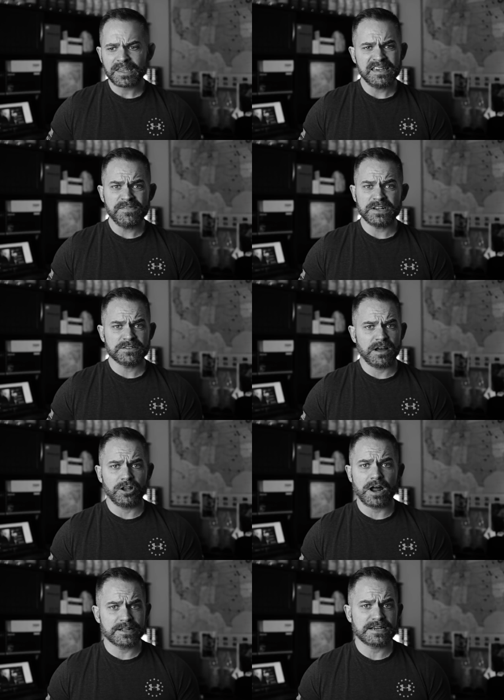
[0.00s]
even a
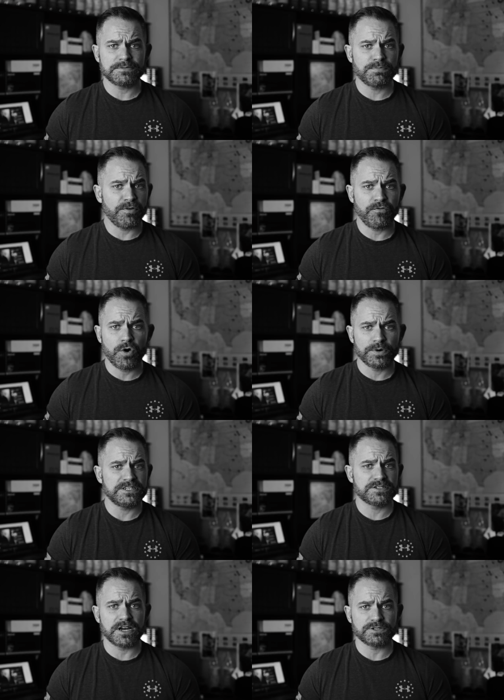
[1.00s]
lot of times before we
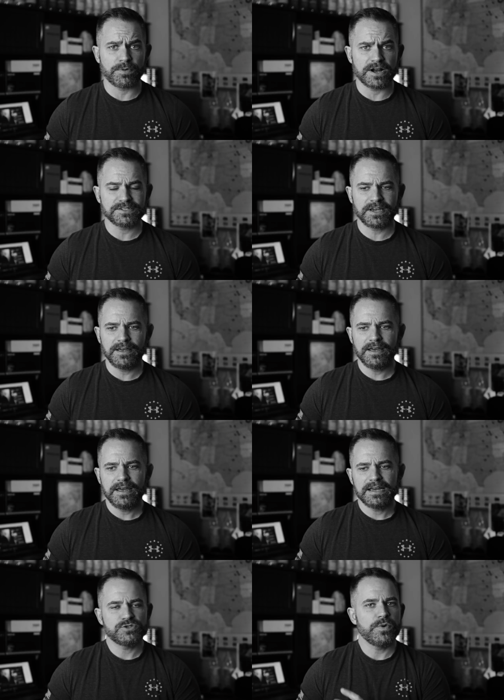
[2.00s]
discuss pricing,
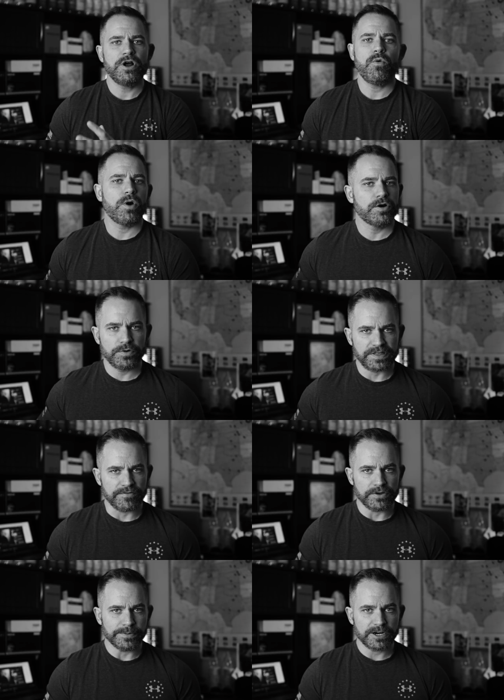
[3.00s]
is we don't work with
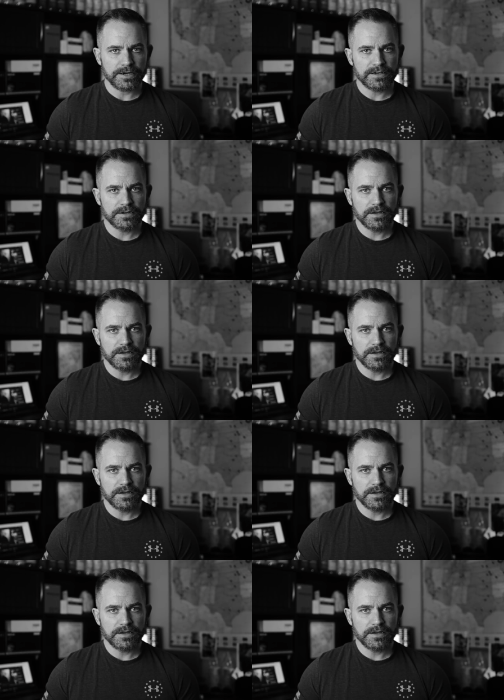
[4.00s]
everybody.